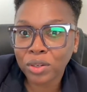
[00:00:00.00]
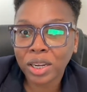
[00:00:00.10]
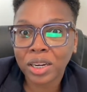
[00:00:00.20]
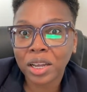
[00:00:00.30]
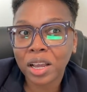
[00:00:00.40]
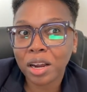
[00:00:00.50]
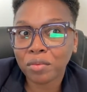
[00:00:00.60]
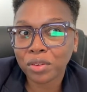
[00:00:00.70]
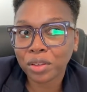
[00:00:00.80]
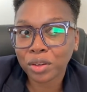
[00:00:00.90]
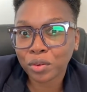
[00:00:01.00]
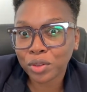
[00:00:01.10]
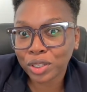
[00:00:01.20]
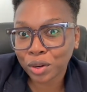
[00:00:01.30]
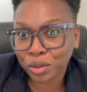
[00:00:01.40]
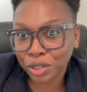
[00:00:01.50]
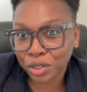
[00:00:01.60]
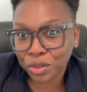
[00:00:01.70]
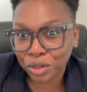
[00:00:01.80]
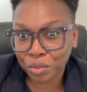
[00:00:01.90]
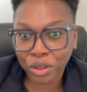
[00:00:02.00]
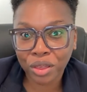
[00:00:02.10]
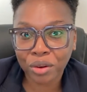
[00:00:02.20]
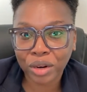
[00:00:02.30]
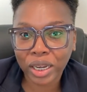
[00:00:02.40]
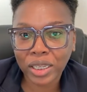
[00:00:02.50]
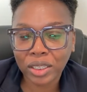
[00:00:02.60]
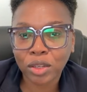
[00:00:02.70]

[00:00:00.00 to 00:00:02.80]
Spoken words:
then everything goes down the stream with it, right?